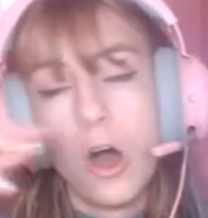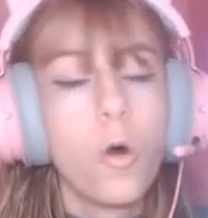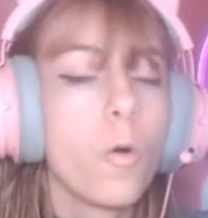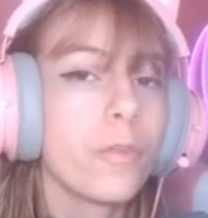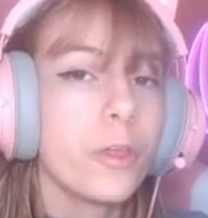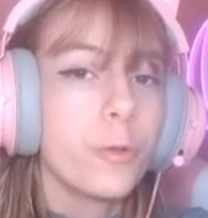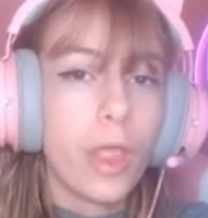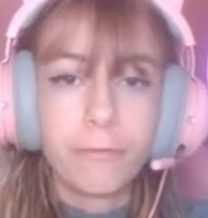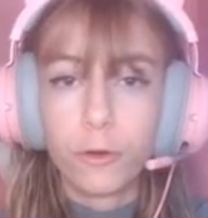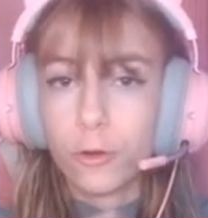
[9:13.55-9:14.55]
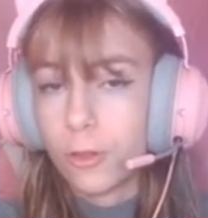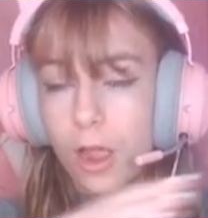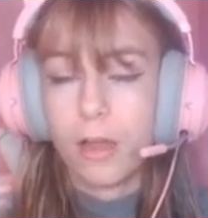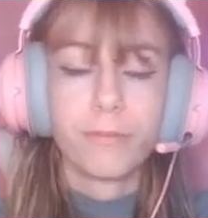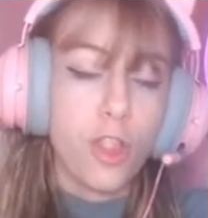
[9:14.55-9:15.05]
whole new level
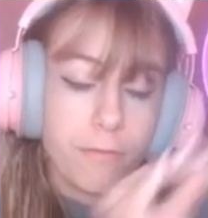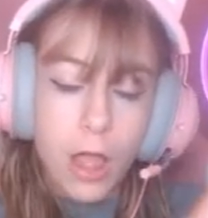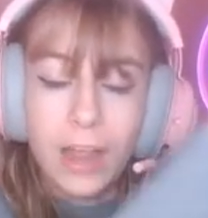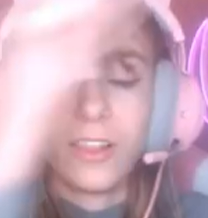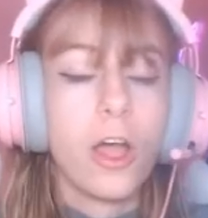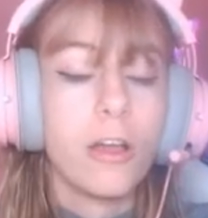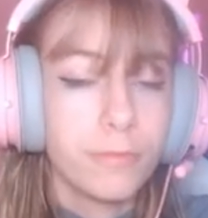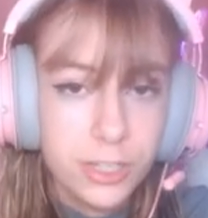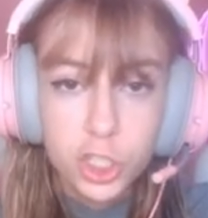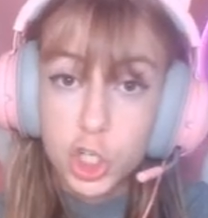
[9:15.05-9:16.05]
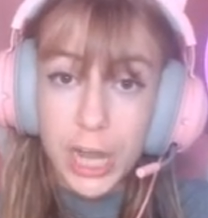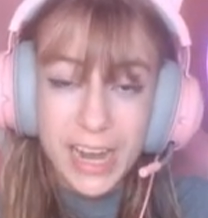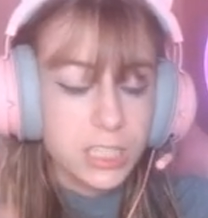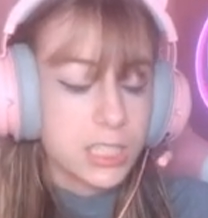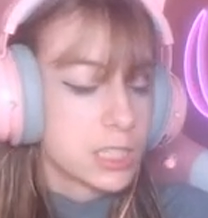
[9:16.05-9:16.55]
of love. I love the strands.